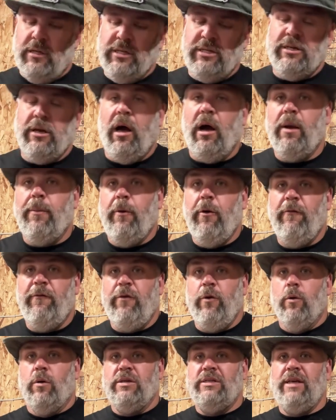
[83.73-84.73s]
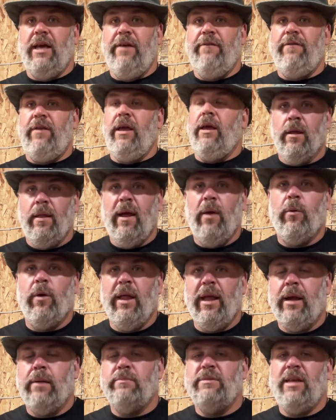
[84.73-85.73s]
Let's talk about fuel safety. That
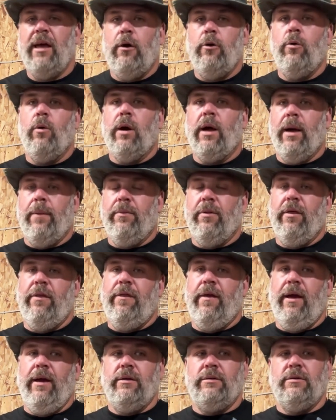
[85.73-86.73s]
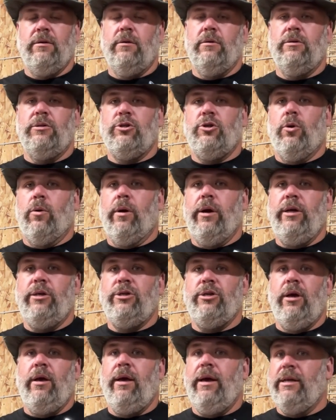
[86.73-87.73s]
really comes down to a couple of things.
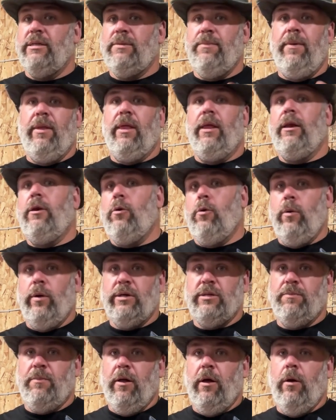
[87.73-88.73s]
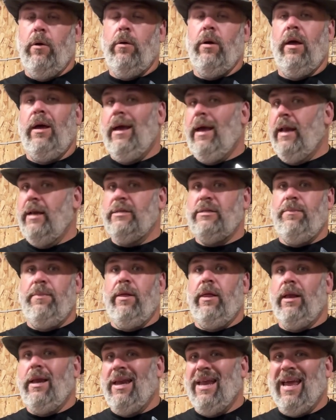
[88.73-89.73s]
Storage, its ability to explode, and its
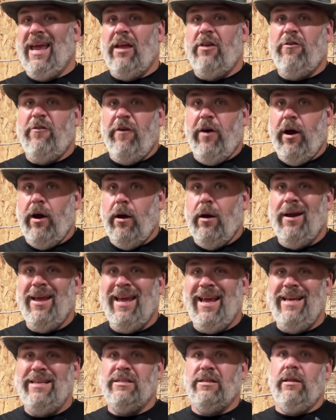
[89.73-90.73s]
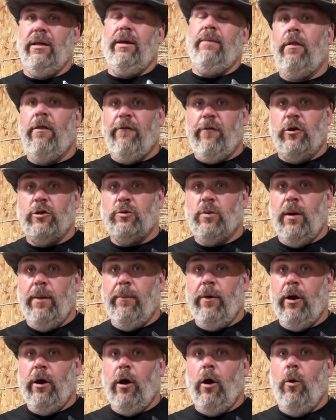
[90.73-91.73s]
ability to catch fire easily. The first one
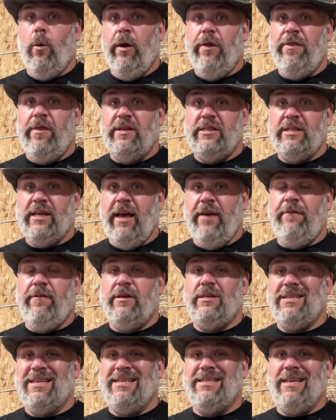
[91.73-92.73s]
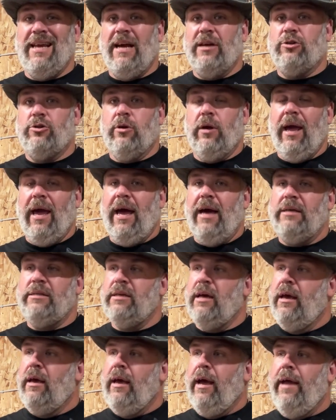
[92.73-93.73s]
I'm gonna go with, the safest, is natural gas.
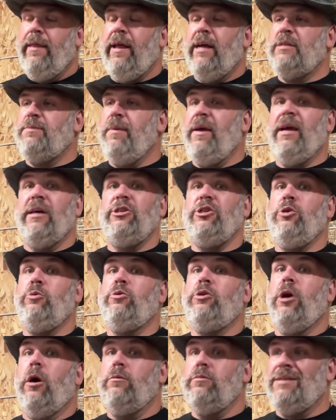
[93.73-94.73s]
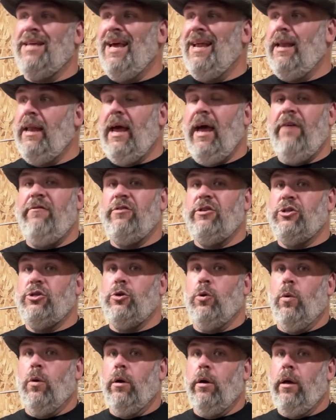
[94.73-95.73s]
And that's because you don't tend to have it
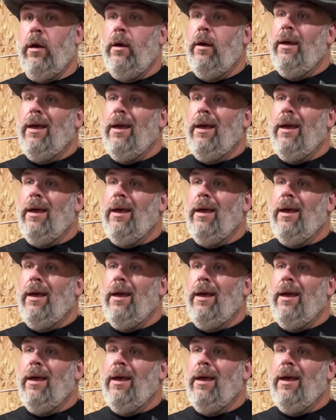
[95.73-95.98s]
stored